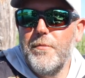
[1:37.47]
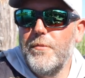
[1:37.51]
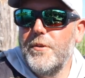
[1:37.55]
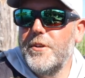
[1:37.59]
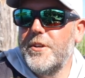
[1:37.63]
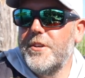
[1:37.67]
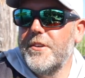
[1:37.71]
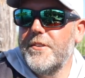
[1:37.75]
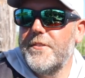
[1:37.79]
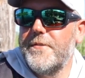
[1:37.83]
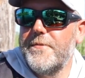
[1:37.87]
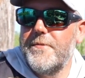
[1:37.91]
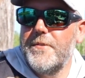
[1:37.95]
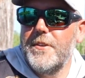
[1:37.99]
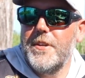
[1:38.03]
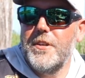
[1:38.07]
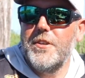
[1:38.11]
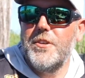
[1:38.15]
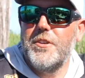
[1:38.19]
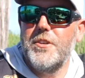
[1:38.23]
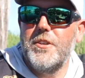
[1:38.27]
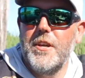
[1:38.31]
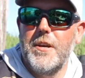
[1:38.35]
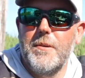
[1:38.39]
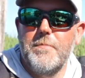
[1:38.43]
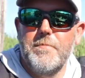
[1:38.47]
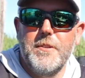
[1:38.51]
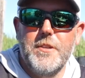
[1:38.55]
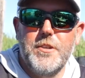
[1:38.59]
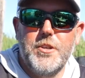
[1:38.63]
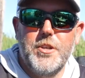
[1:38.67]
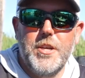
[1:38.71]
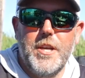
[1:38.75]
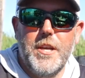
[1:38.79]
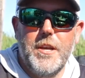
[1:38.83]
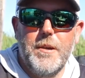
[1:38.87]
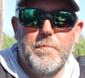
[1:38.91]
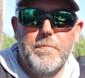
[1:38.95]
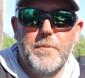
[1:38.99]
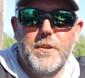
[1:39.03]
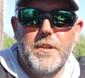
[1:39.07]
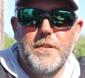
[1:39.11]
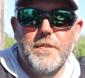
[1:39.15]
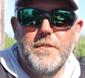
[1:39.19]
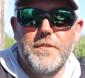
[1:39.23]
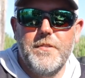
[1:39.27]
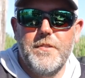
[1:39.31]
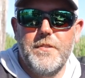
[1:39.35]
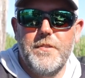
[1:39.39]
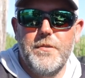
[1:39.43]
We just finished up the
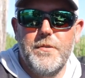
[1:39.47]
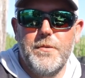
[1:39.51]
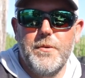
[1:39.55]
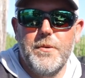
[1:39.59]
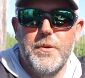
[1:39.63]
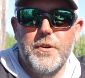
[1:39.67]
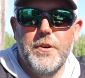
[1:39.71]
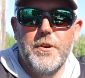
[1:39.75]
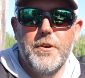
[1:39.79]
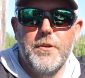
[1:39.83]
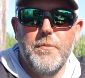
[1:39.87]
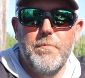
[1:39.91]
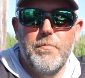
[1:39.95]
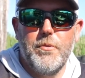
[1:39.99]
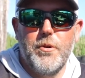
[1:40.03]
Champions Tour